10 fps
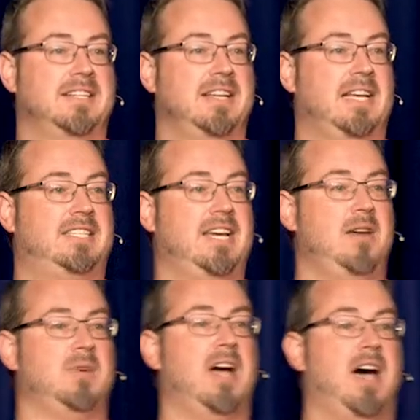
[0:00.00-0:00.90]
That
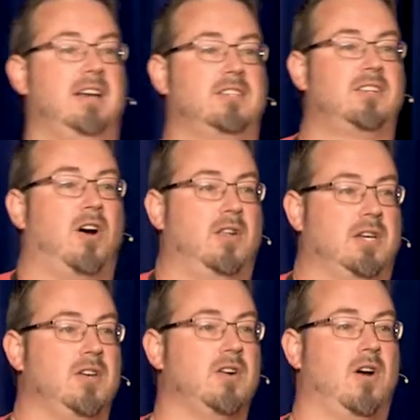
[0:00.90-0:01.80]
same God is
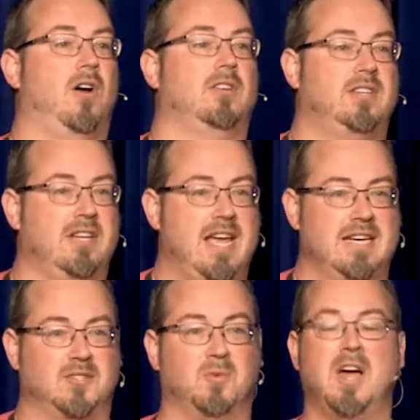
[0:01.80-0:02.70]
calling your heart today
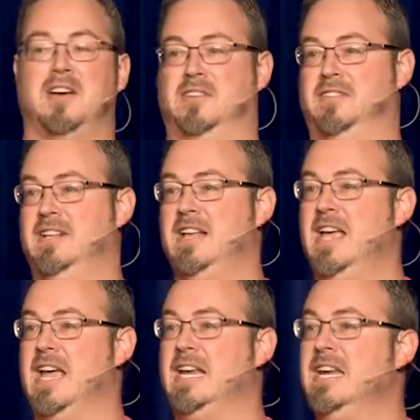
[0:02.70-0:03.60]
as well.
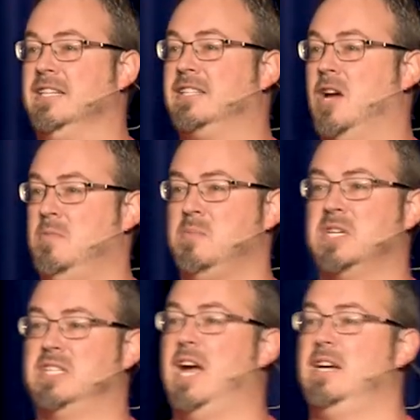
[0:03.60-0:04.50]
And He is coming
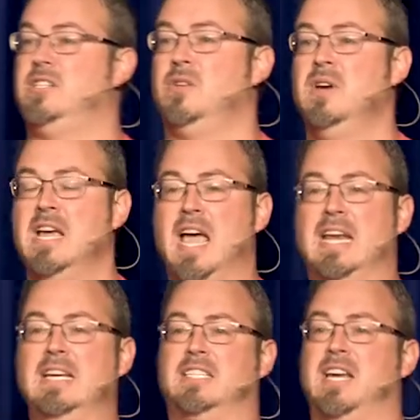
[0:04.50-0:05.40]
beside you and
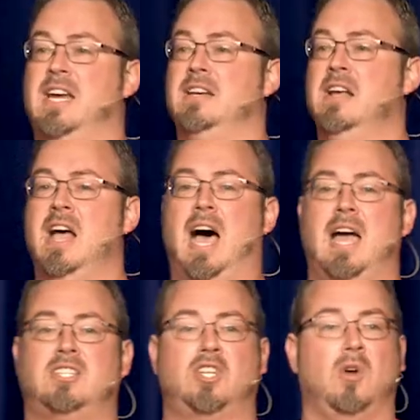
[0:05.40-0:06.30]
He's saying, I
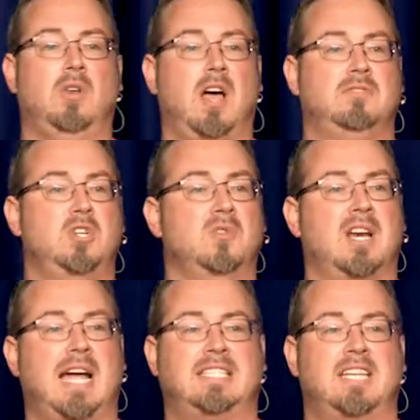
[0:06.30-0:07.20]
so loved you that
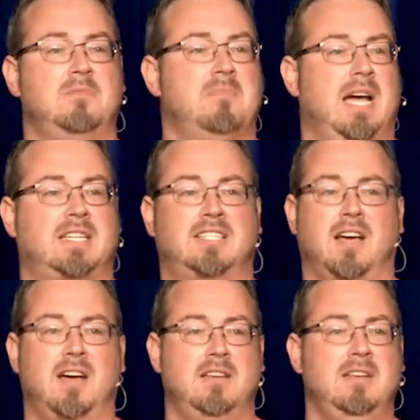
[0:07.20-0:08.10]
I sent my
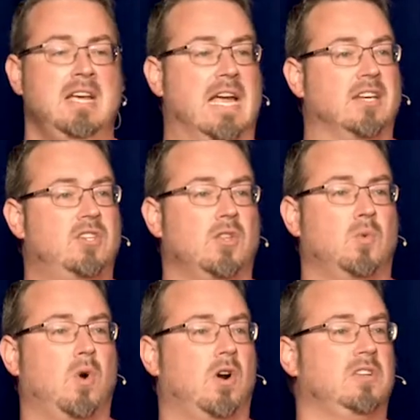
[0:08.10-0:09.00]
Son into the
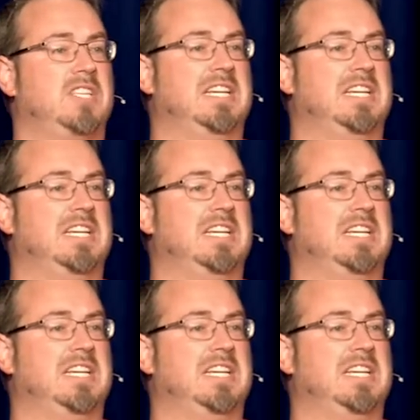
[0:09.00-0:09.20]
world to